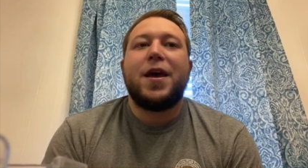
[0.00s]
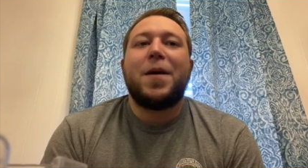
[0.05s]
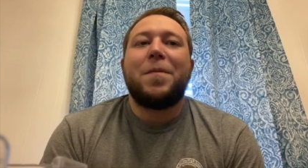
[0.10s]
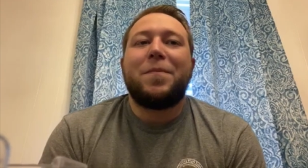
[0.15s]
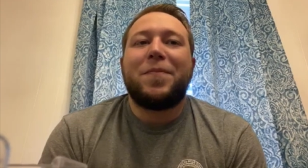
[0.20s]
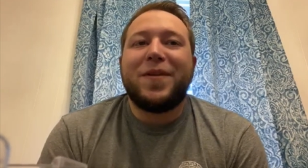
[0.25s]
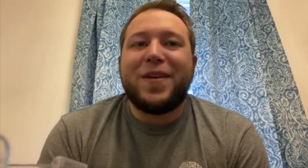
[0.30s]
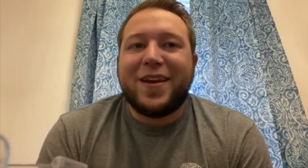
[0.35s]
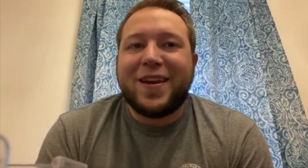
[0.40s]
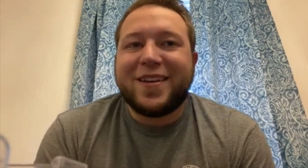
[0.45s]

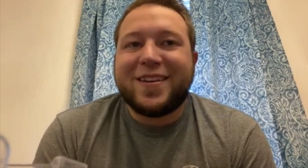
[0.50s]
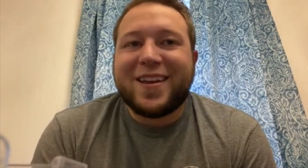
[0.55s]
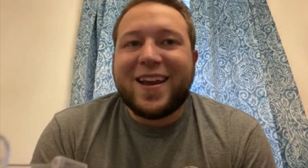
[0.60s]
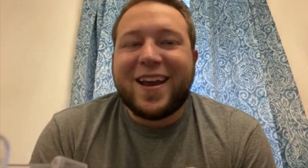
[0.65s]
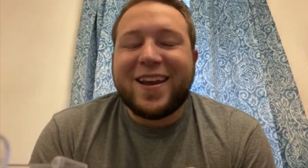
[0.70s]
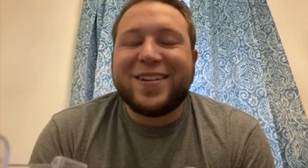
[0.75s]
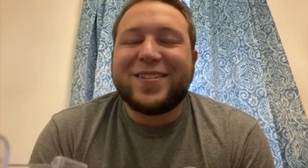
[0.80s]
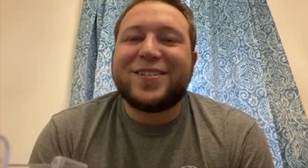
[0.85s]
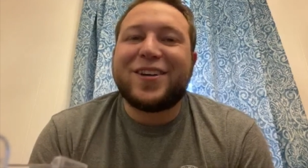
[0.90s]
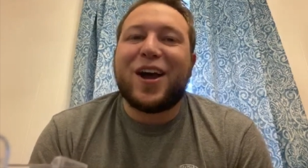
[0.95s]
Being a dad
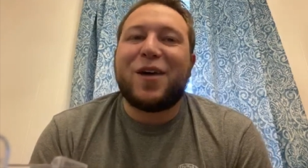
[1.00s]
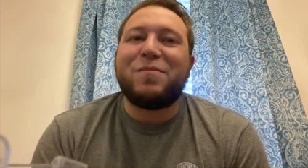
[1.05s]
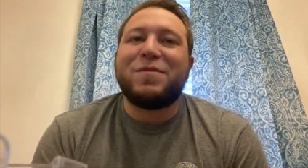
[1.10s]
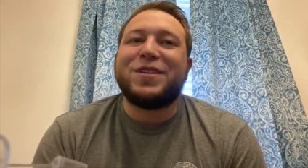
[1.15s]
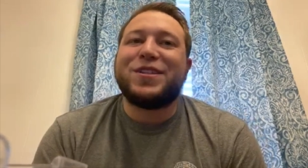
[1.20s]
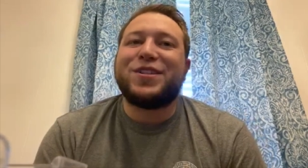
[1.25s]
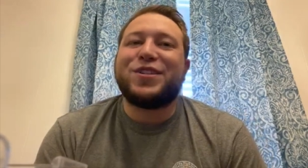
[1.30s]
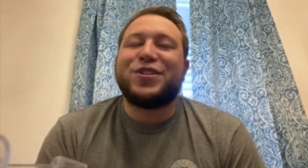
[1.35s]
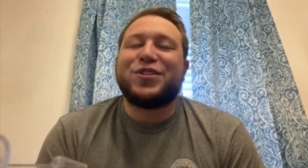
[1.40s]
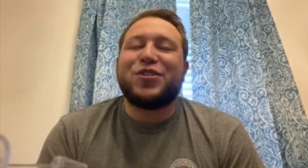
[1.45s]
has taught me
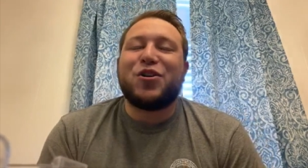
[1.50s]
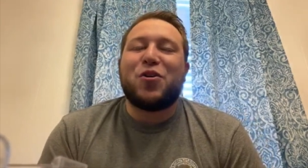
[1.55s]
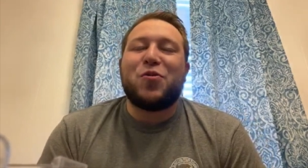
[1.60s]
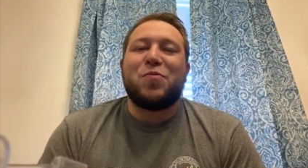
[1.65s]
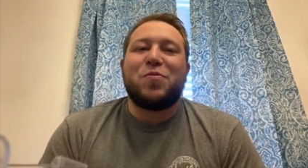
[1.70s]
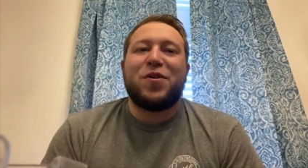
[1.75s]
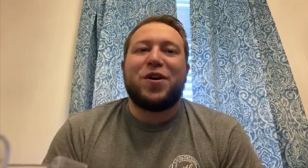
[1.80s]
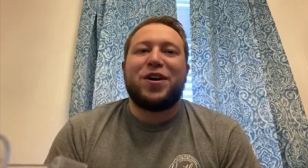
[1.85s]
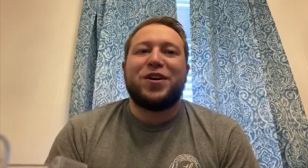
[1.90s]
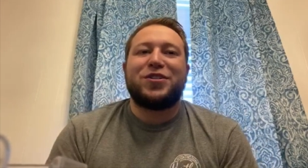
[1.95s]
so
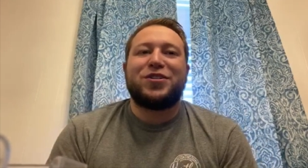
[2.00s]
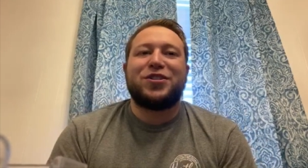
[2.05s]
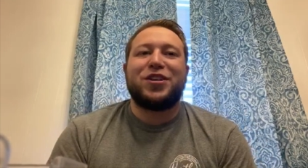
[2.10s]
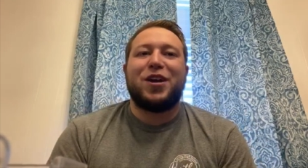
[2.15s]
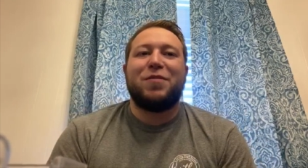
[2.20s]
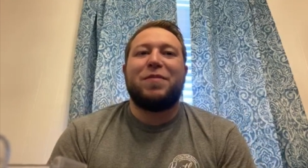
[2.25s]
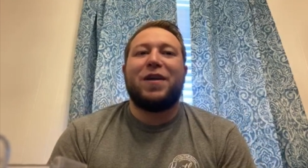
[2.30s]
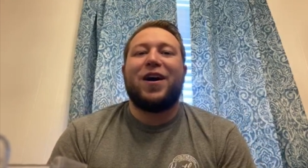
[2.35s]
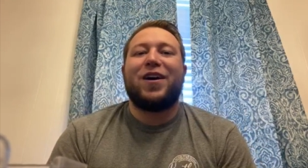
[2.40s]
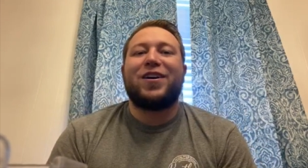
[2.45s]
much
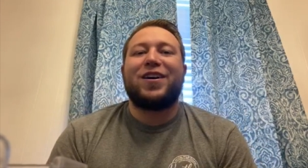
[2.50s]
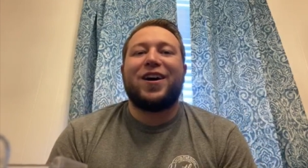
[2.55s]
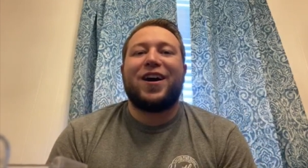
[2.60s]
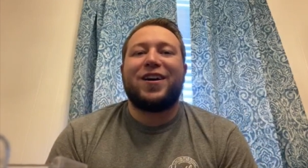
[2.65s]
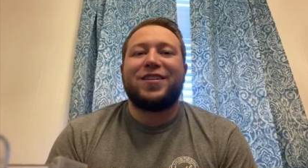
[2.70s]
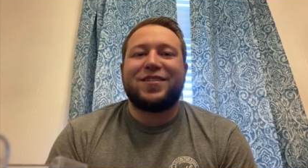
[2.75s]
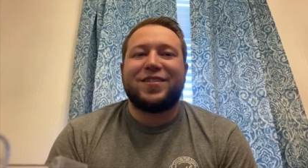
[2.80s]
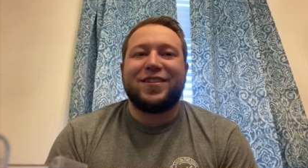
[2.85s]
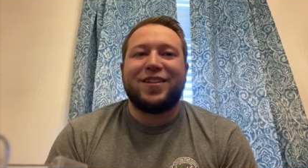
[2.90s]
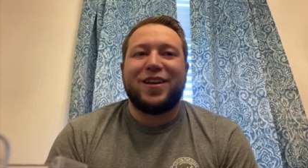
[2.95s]
about
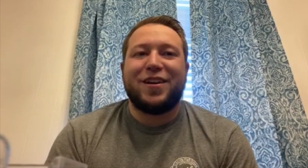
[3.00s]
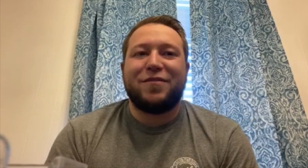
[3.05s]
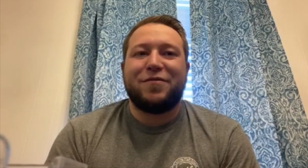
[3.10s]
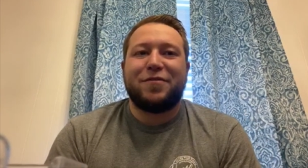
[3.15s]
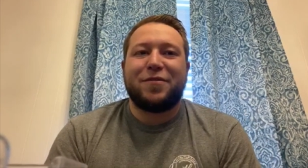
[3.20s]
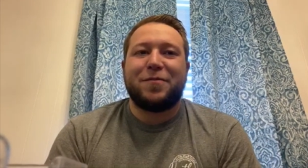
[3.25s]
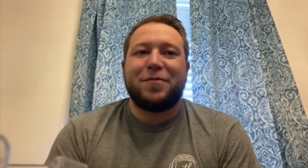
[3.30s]
God's love for